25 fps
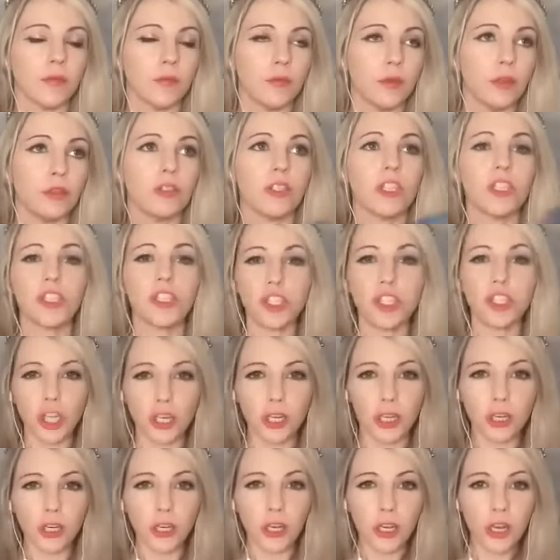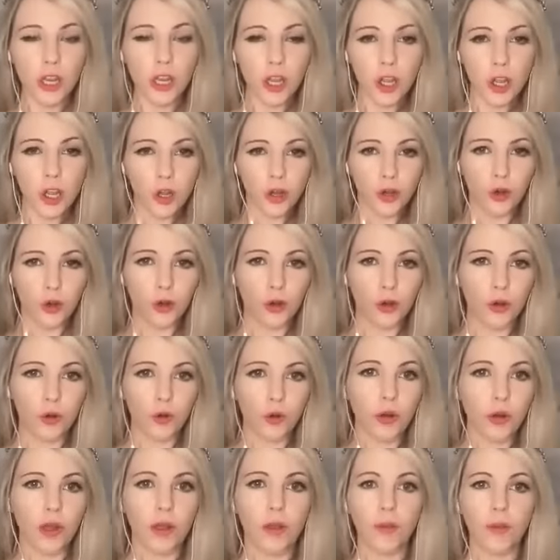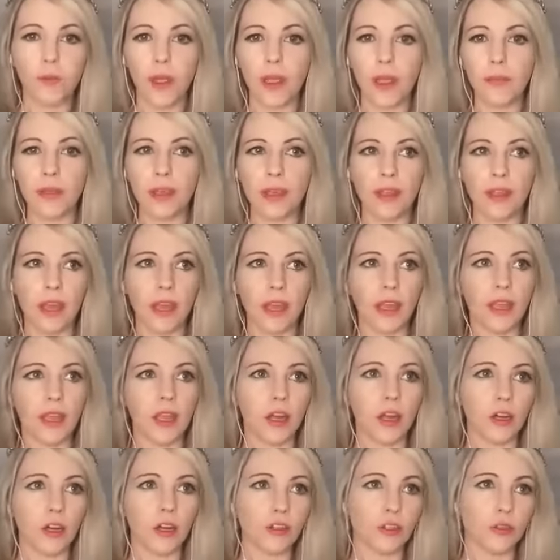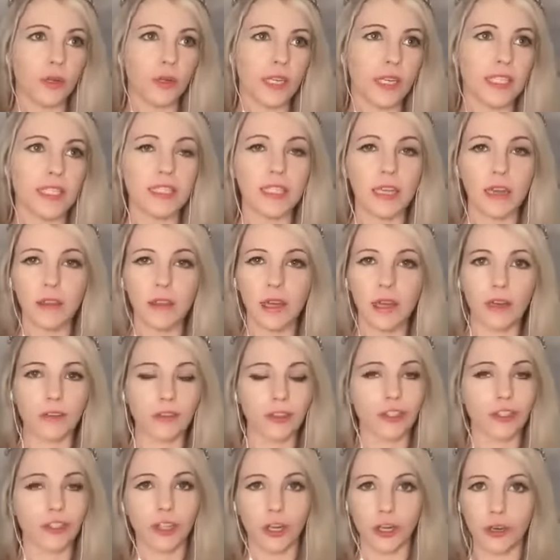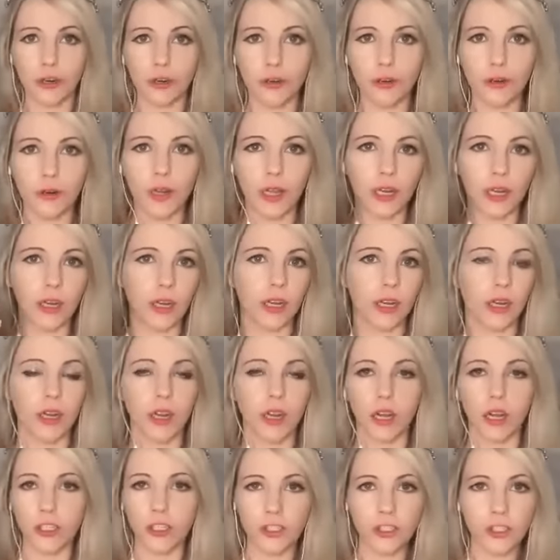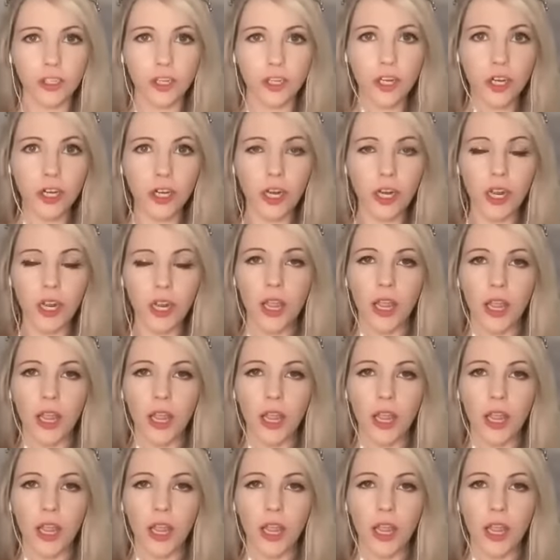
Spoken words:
musician who maybe they are doing a sellout show and a concert,